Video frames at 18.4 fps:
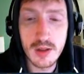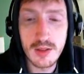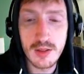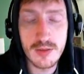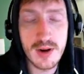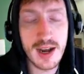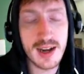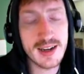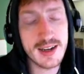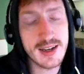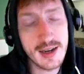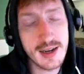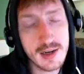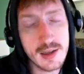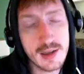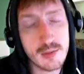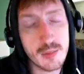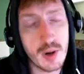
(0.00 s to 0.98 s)
they're not
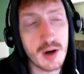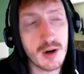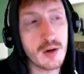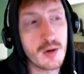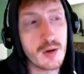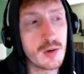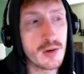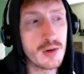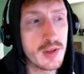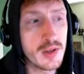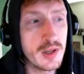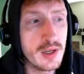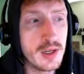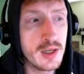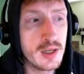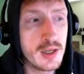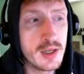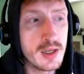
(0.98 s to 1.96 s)
getting the power cores they
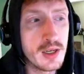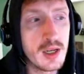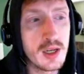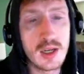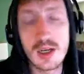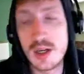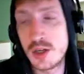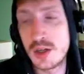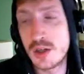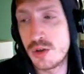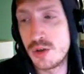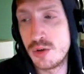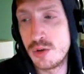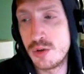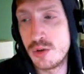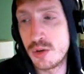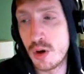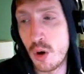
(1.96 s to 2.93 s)
need
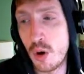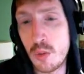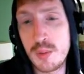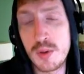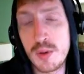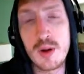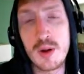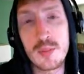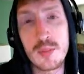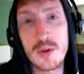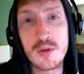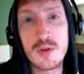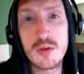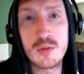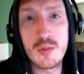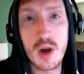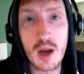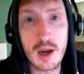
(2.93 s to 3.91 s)
to open up your
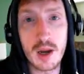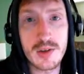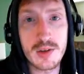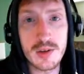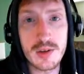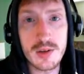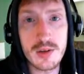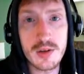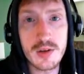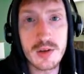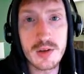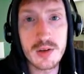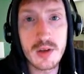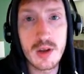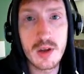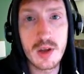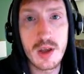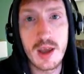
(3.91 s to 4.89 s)
loot boxes.
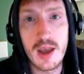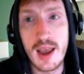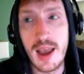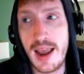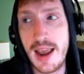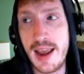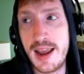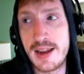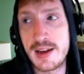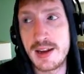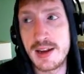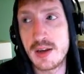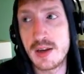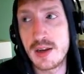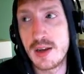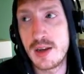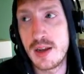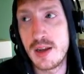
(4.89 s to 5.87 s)
And
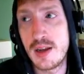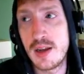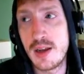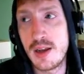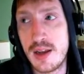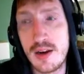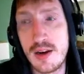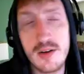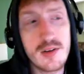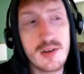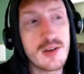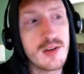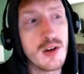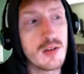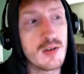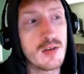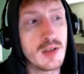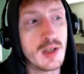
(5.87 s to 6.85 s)
here's
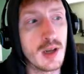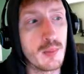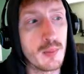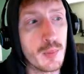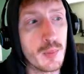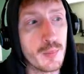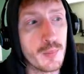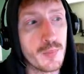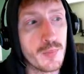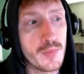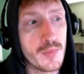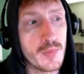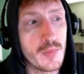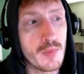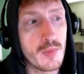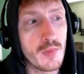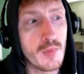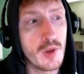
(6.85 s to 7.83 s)
another tip.
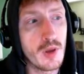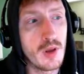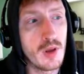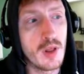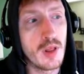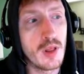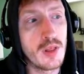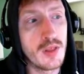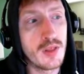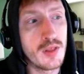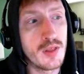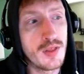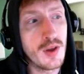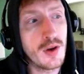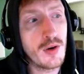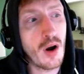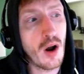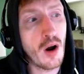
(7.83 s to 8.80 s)

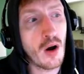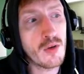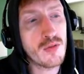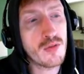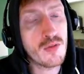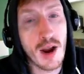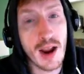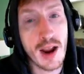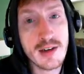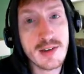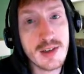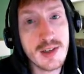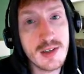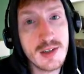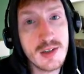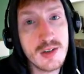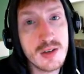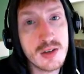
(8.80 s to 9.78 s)
There are
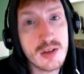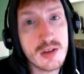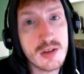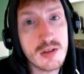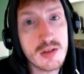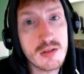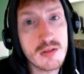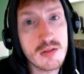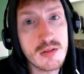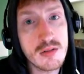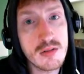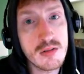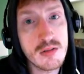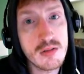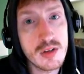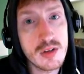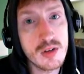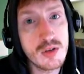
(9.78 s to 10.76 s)
fractions.
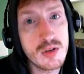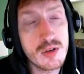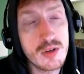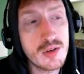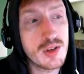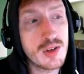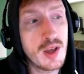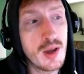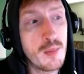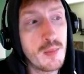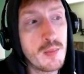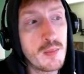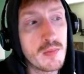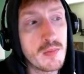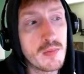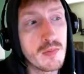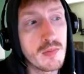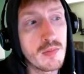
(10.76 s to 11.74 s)
You use them
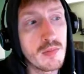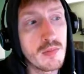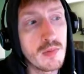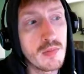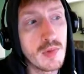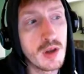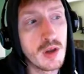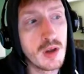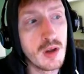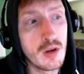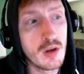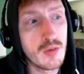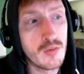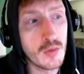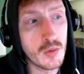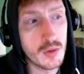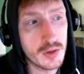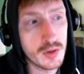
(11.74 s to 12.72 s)

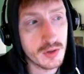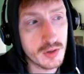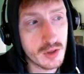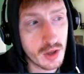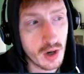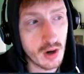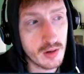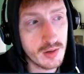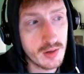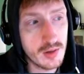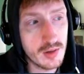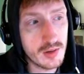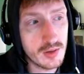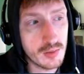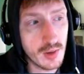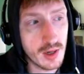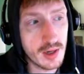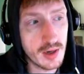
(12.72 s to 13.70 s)
for your shards
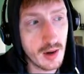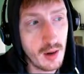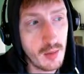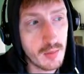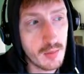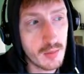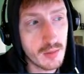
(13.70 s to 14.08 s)
to rank up.